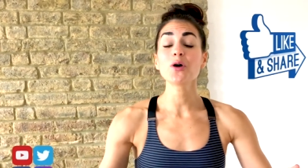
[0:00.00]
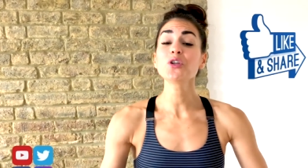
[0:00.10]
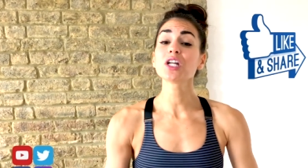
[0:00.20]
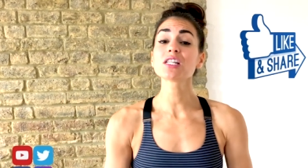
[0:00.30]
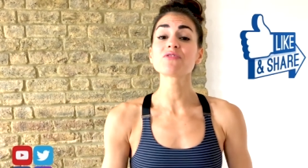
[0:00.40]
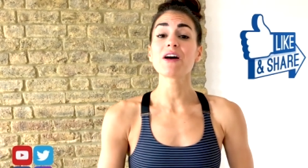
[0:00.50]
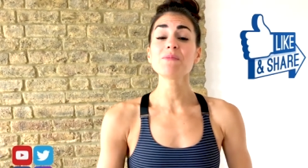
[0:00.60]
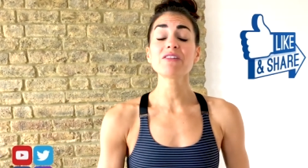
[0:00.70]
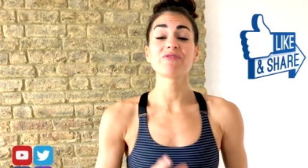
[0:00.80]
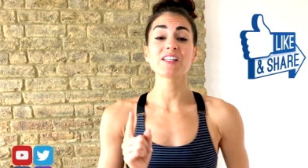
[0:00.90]
and you can also find
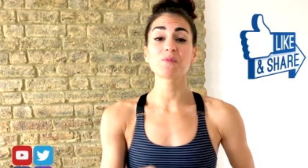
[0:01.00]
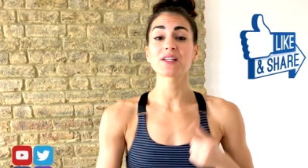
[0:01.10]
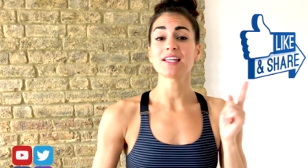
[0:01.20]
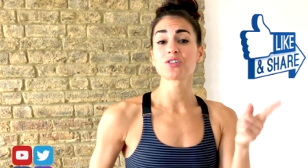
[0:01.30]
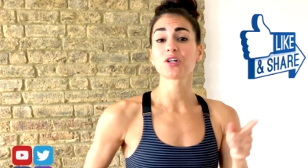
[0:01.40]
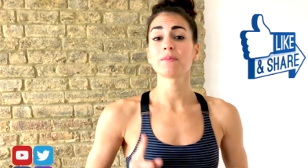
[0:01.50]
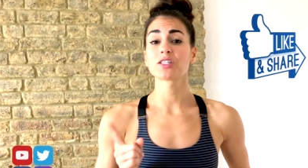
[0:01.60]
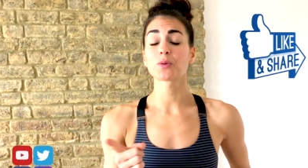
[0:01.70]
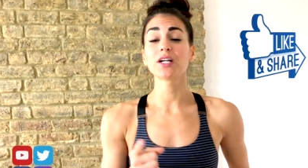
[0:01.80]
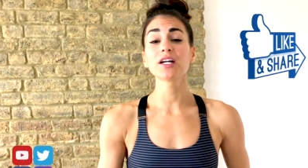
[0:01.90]
me on Facebook, Instagram,
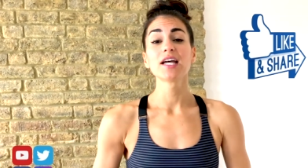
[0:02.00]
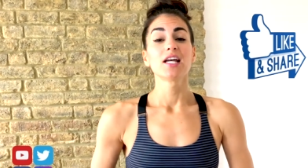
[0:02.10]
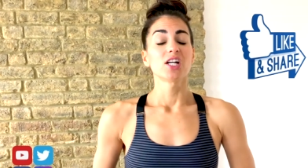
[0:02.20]
and Twitter.